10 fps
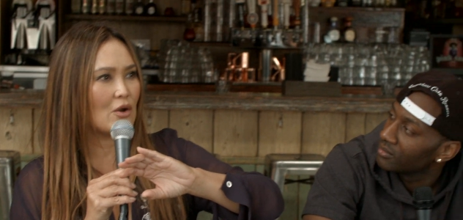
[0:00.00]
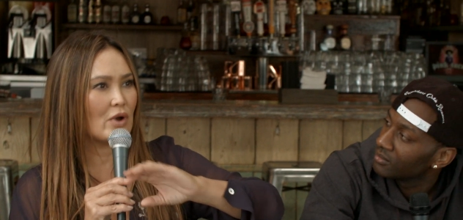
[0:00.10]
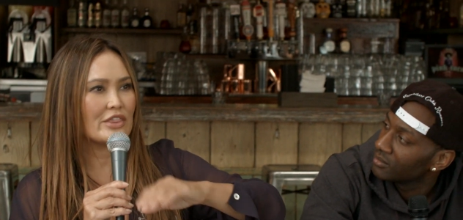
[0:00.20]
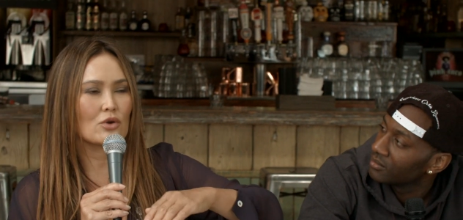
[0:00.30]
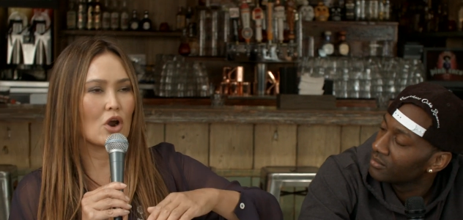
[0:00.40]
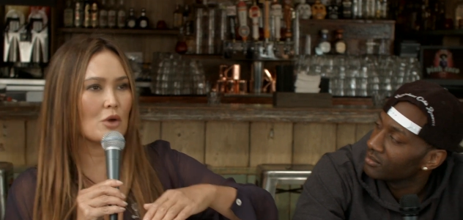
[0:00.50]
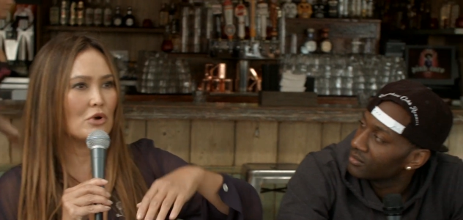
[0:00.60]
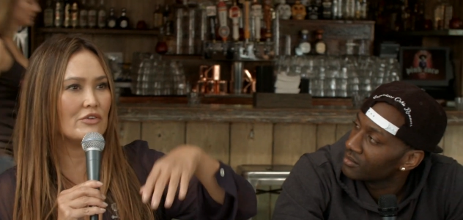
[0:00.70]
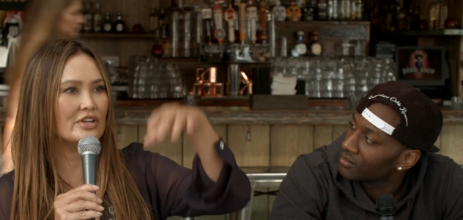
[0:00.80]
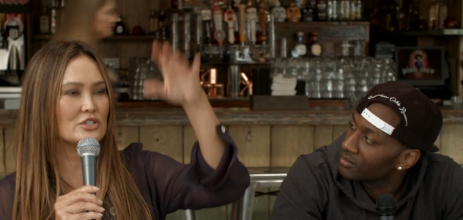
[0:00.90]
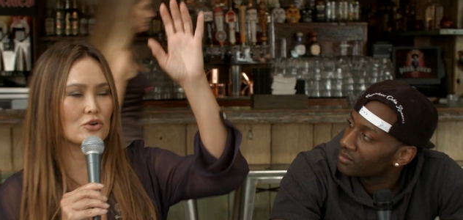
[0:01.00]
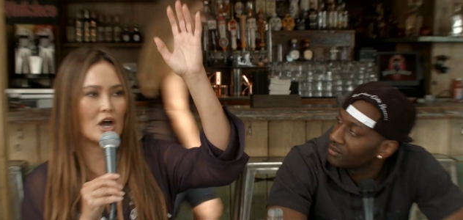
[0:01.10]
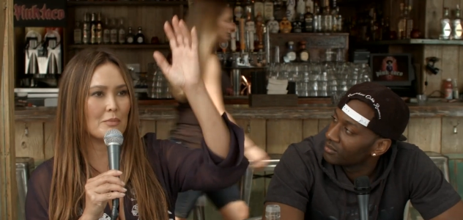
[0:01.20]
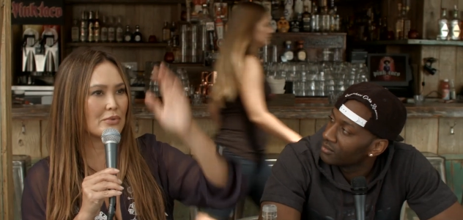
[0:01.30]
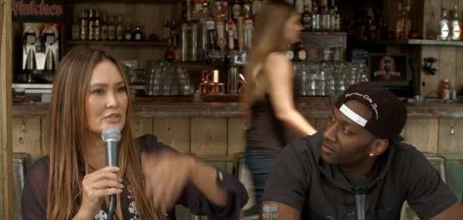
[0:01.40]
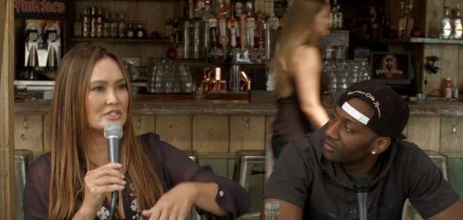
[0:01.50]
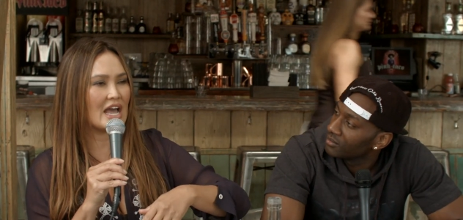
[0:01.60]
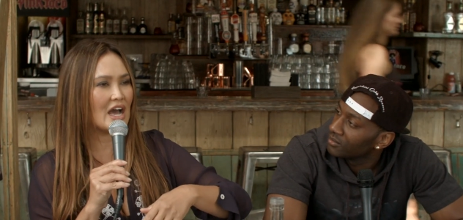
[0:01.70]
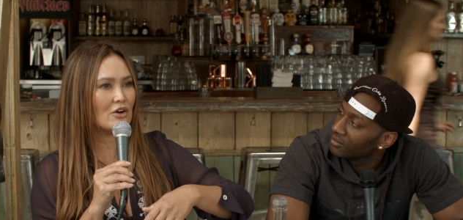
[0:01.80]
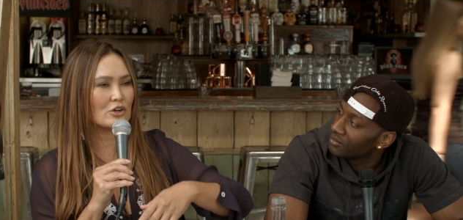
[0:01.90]
Speaker 1: whether our movies are up or
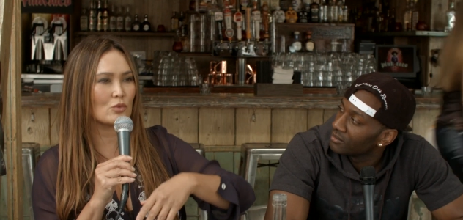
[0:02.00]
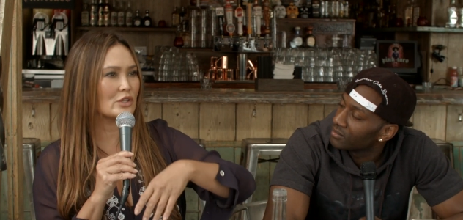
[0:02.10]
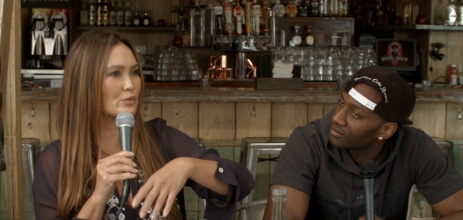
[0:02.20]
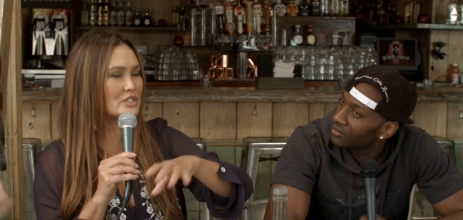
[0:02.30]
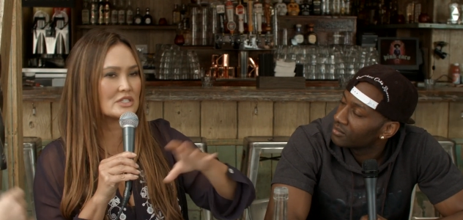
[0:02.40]
down, or whether we're